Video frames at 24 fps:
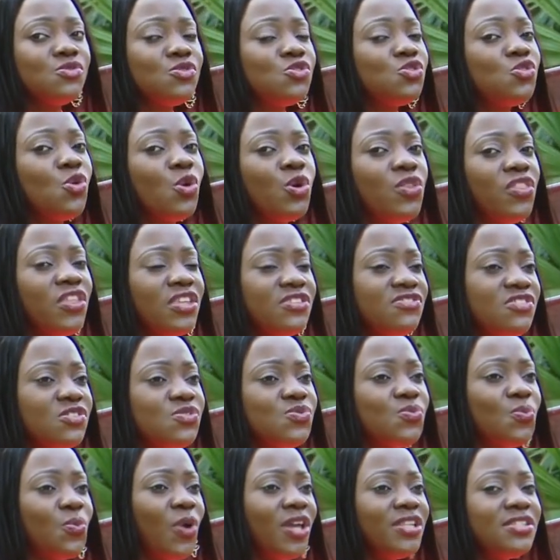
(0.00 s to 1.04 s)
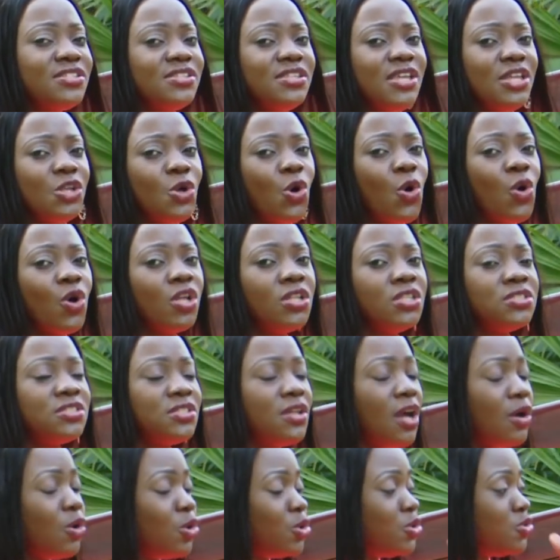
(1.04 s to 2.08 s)
so they just went in all
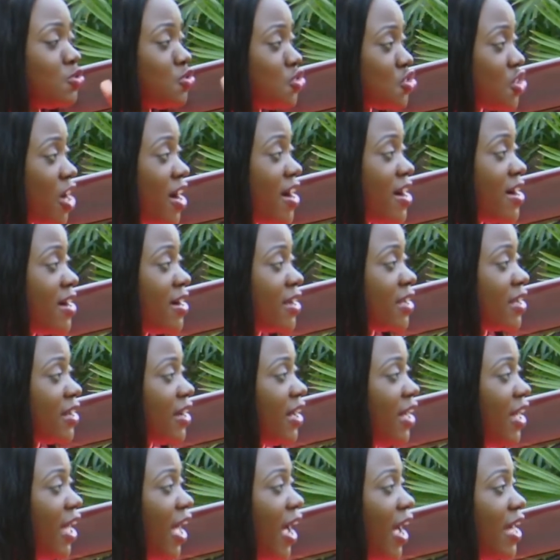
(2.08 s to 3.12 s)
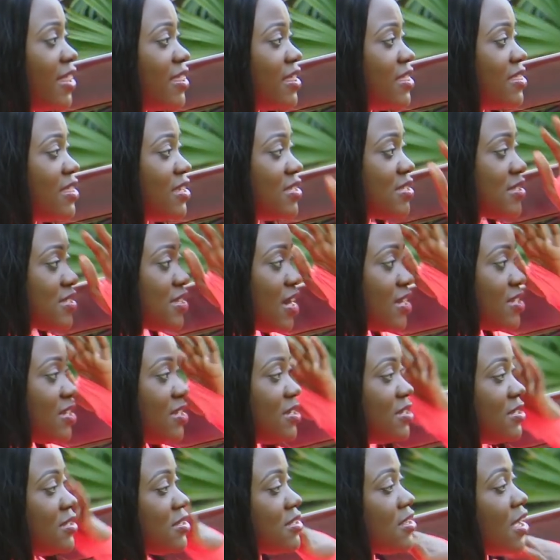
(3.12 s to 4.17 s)
drunk, and then they
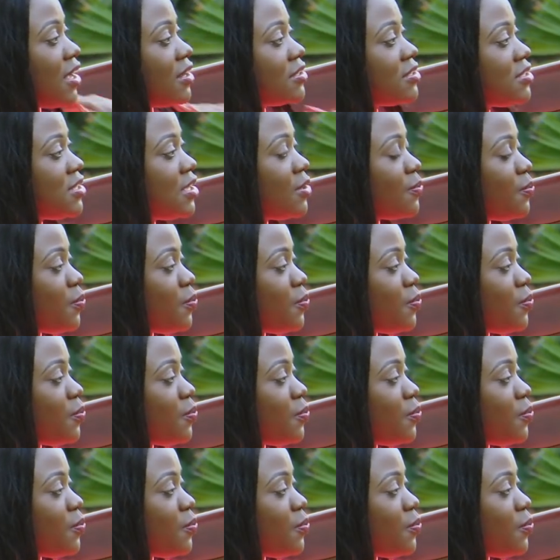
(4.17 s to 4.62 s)
started insulting